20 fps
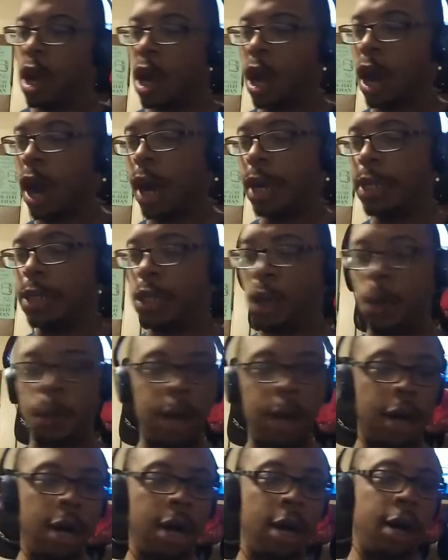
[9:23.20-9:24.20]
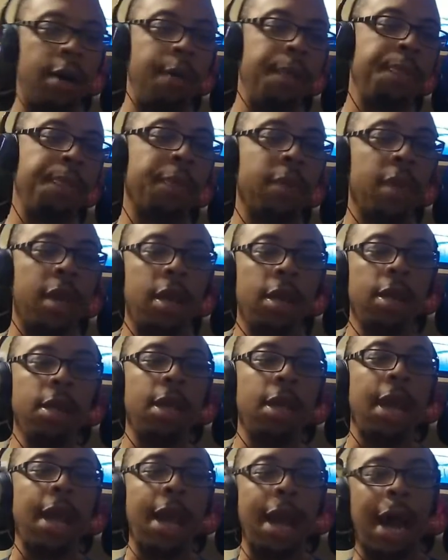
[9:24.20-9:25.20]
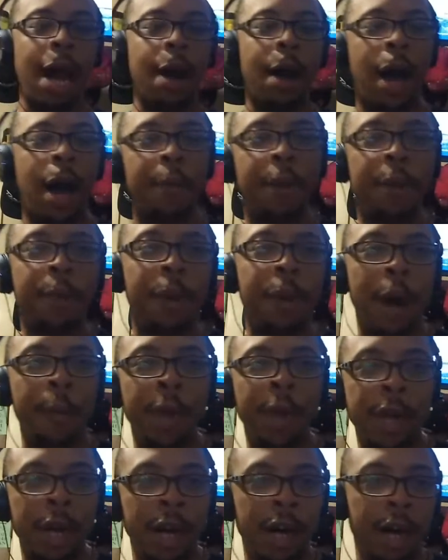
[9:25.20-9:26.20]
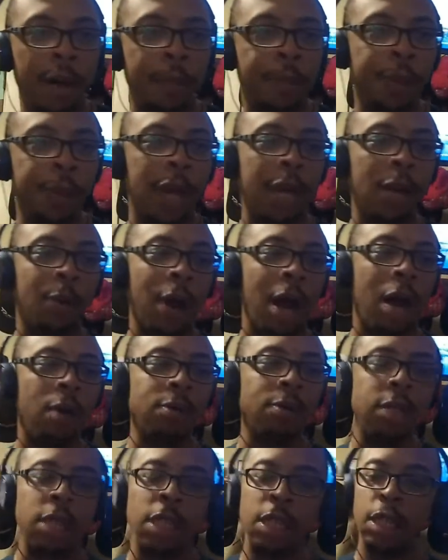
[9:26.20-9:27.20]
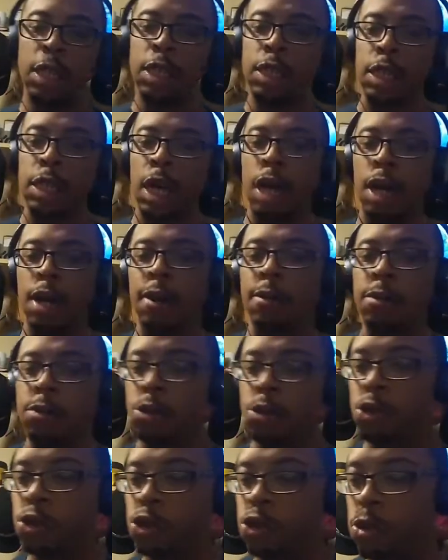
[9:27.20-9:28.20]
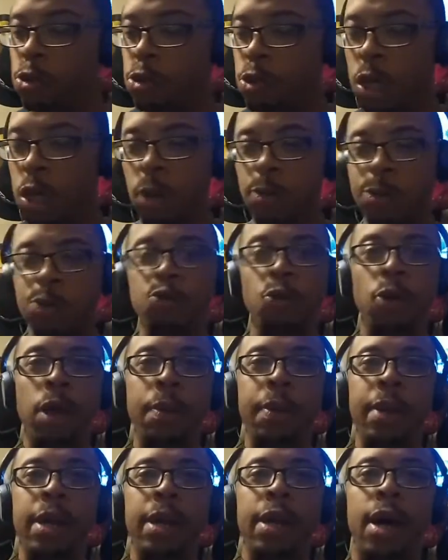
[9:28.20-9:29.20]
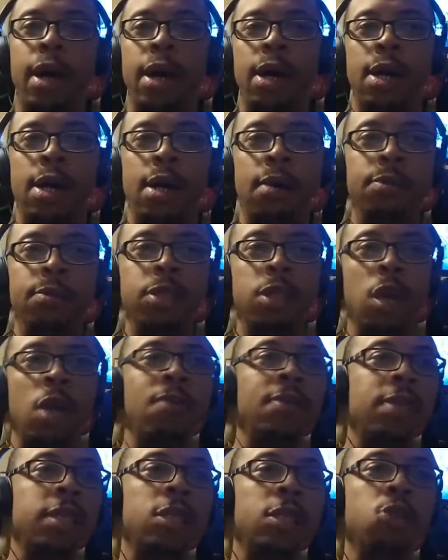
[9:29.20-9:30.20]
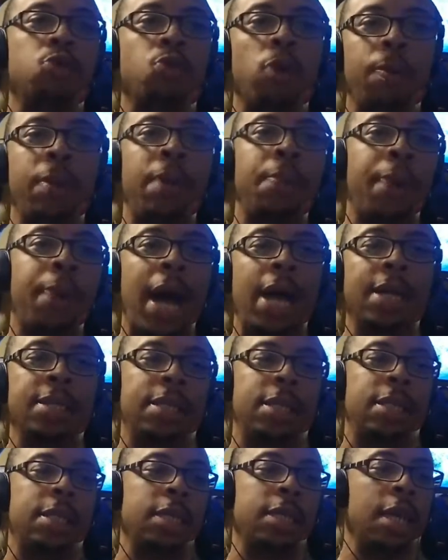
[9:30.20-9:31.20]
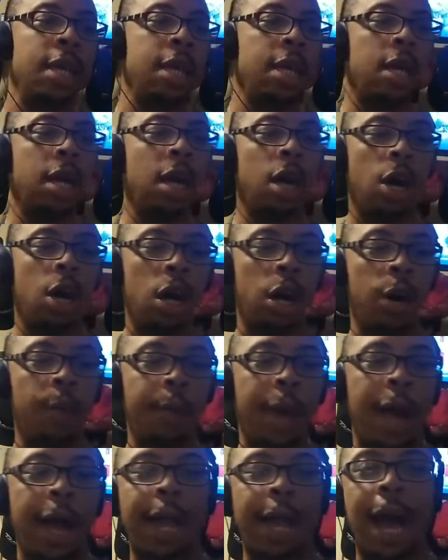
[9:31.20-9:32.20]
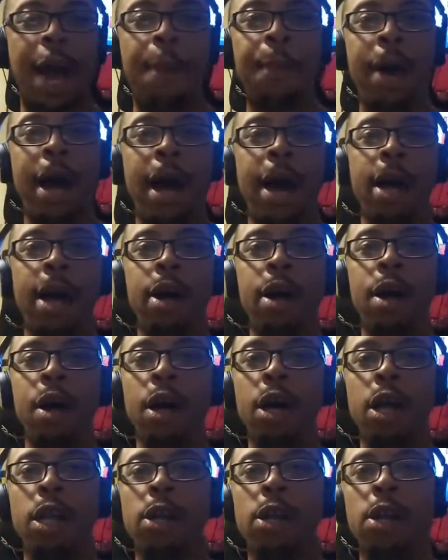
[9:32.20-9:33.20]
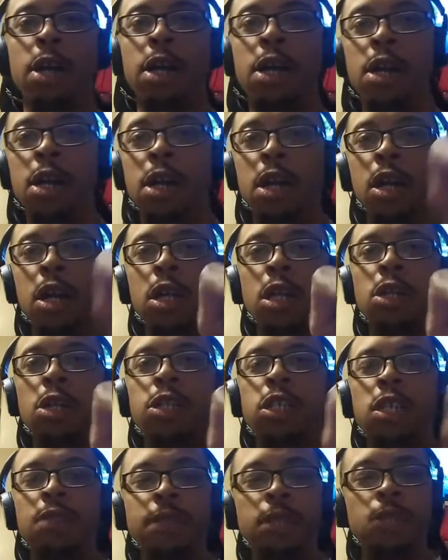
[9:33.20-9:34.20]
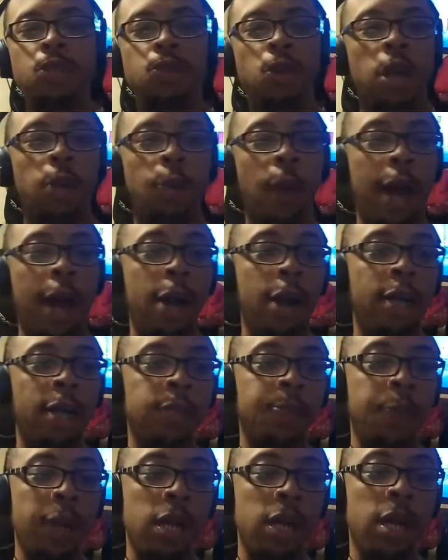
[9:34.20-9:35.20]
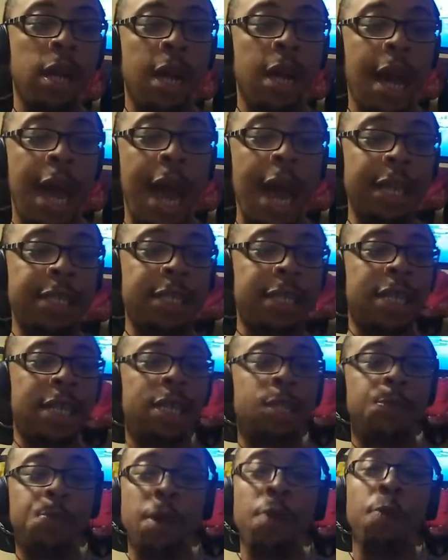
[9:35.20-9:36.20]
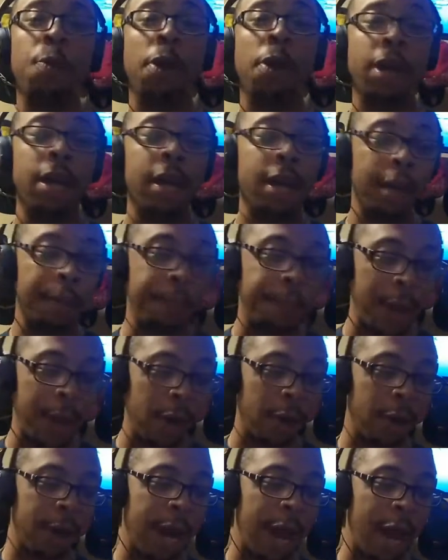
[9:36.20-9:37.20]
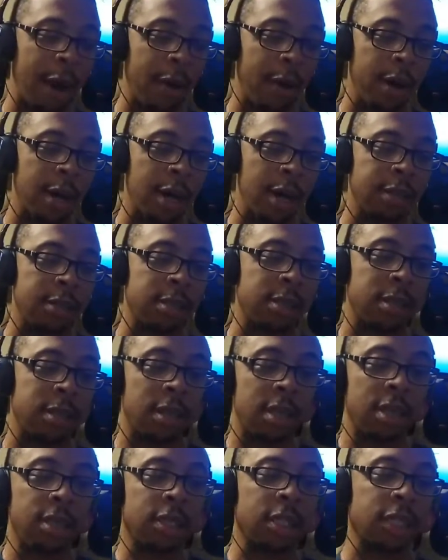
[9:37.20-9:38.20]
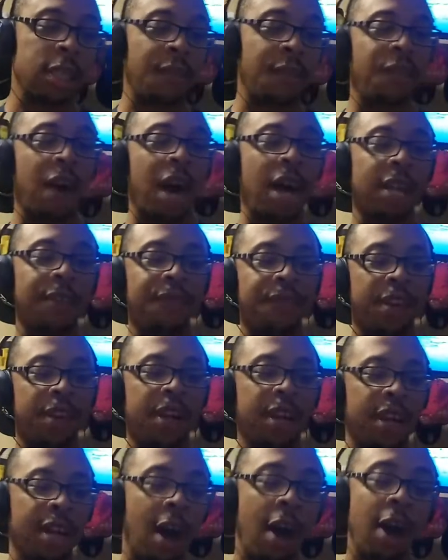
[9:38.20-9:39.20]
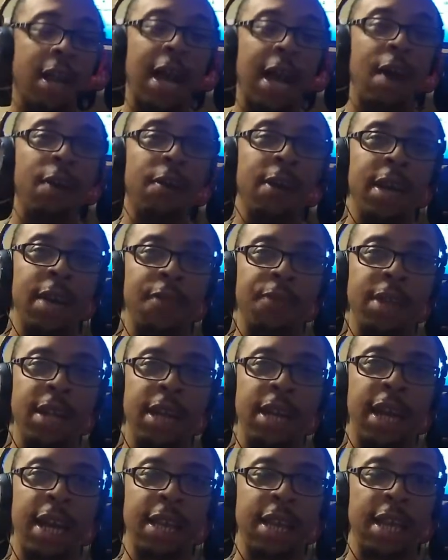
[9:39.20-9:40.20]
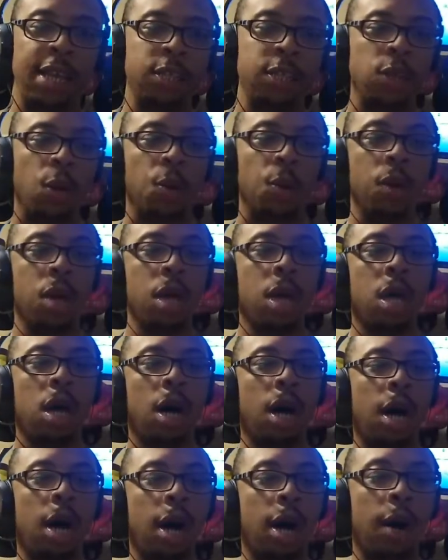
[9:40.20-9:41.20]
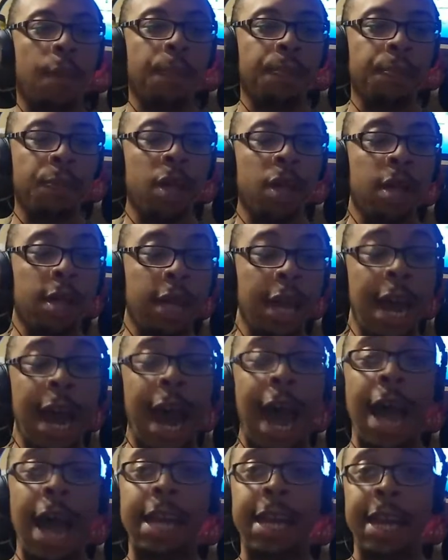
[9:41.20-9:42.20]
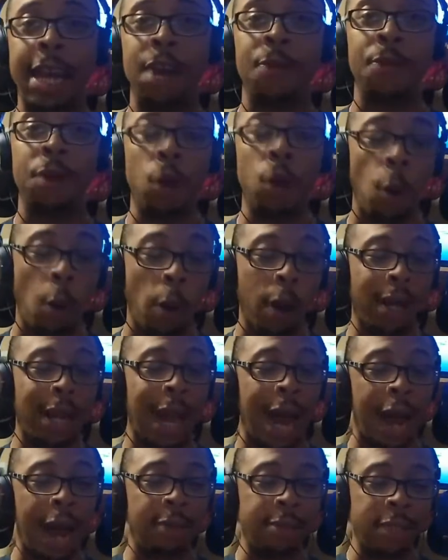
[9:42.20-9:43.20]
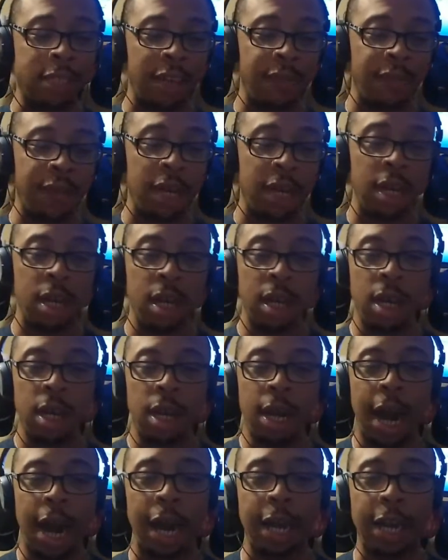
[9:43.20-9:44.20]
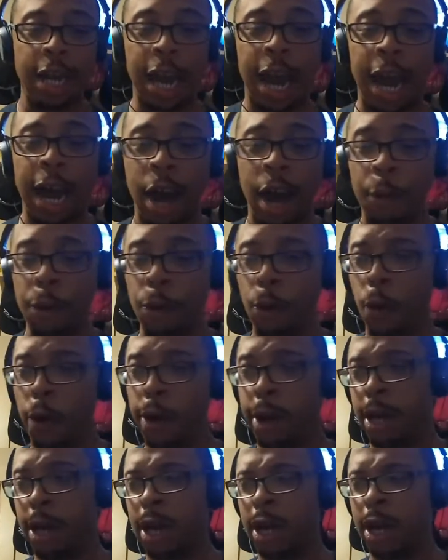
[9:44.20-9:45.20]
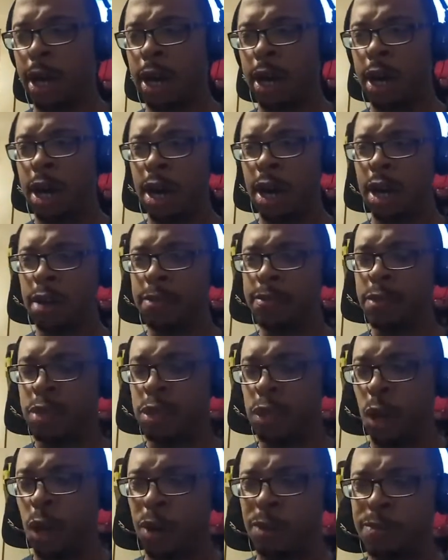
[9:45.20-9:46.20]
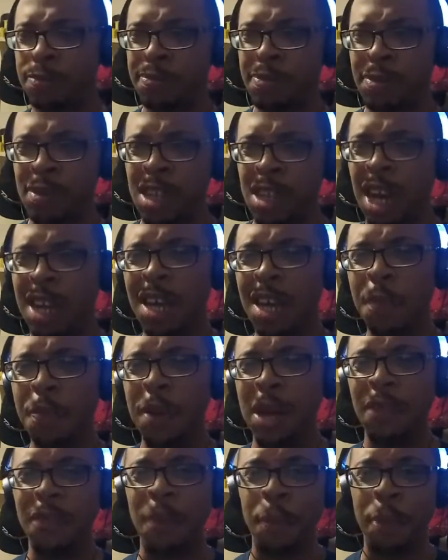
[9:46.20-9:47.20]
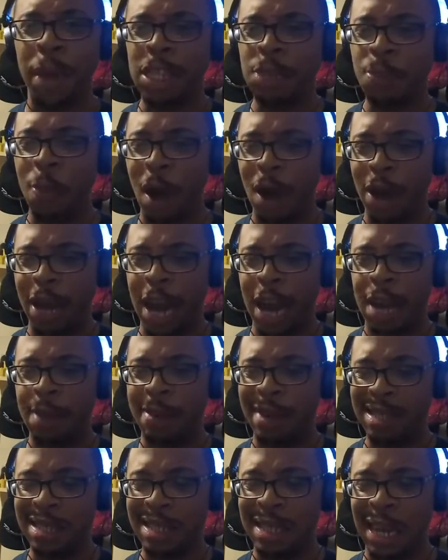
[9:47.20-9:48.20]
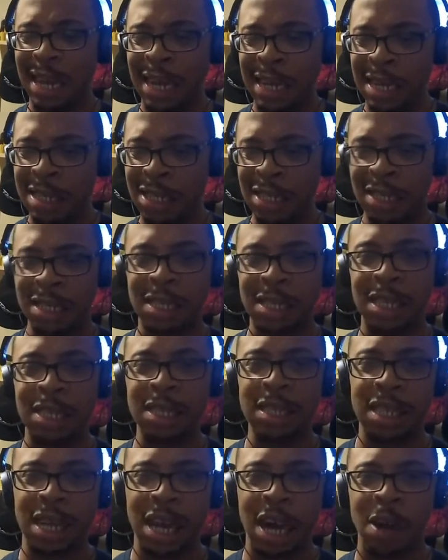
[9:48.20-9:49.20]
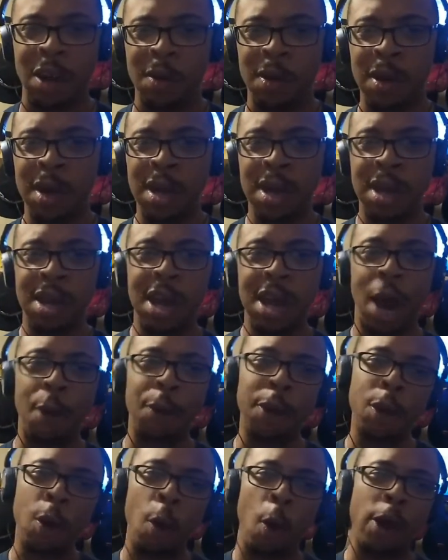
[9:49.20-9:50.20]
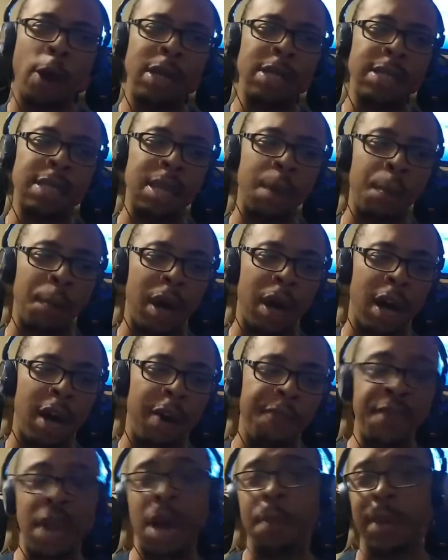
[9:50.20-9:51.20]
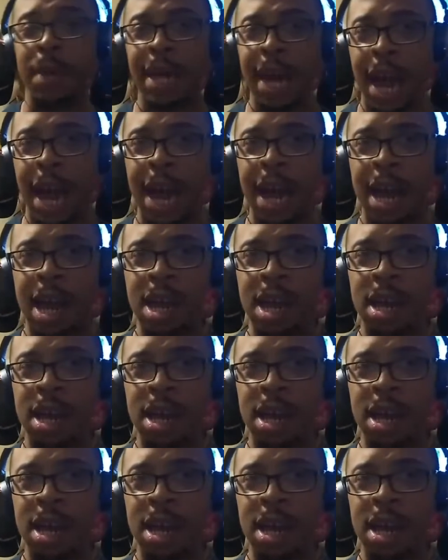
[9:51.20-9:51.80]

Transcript: All right, so um, yeah, I, have been I've been uh playing around with these uh you know streaming um services, streaming boxes. Um, I got my uh clear clear TV stream right here. It's been actually it's been working better now uh since I finally figured it all out and everything like that. So um yeah, I did record live TV. I did. I recorded a, a, you know a little bit of a baseball game yesterday just to test it out. I recorded some uh, Family Guy.